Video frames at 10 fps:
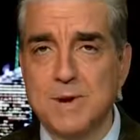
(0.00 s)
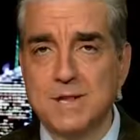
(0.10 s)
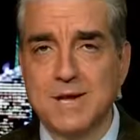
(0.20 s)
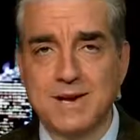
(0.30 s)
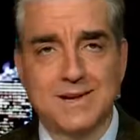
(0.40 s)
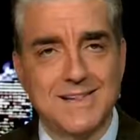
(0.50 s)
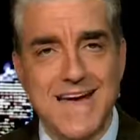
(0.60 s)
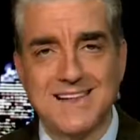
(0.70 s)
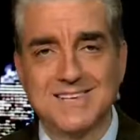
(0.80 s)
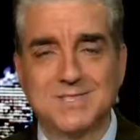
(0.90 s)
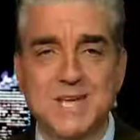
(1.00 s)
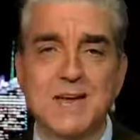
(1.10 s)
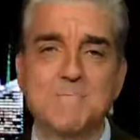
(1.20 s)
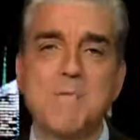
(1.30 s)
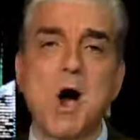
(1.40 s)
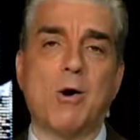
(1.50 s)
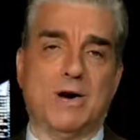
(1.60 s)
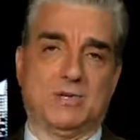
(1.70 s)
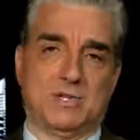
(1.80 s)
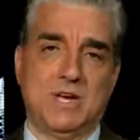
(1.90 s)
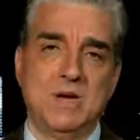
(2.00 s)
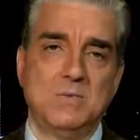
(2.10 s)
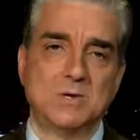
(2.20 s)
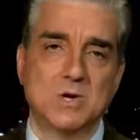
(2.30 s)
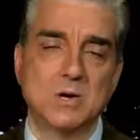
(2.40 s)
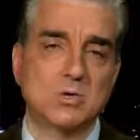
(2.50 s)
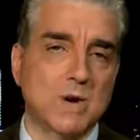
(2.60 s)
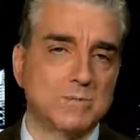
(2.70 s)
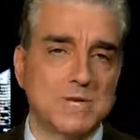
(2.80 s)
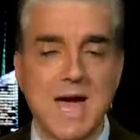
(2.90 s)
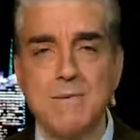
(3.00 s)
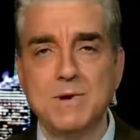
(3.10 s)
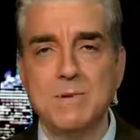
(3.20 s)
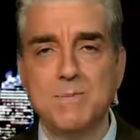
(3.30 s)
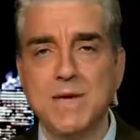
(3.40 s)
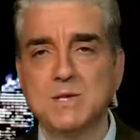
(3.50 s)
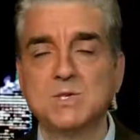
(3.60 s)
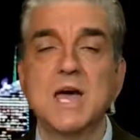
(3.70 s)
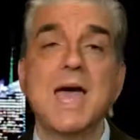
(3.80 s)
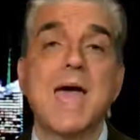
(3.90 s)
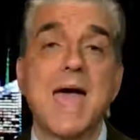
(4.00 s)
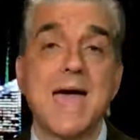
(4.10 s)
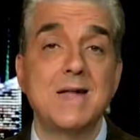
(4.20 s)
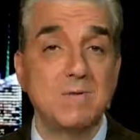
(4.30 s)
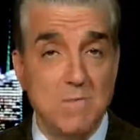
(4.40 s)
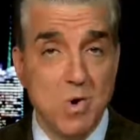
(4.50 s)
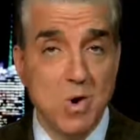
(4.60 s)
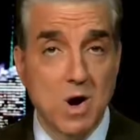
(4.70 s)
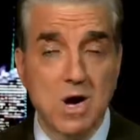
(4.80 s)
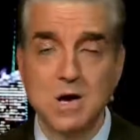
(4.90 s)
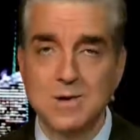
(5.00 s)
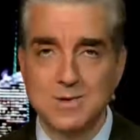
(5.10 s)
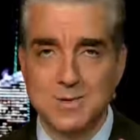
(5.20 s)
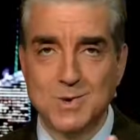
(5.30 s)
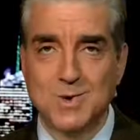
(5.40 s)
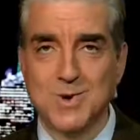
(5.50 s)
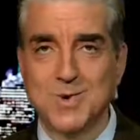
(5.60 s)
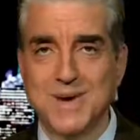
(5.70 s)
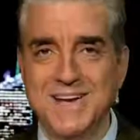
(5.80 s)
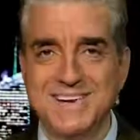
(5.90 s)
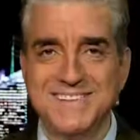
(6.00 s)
political analyst Dick Morris. We'll talk Trump's cabinet picks and more. Don't go away.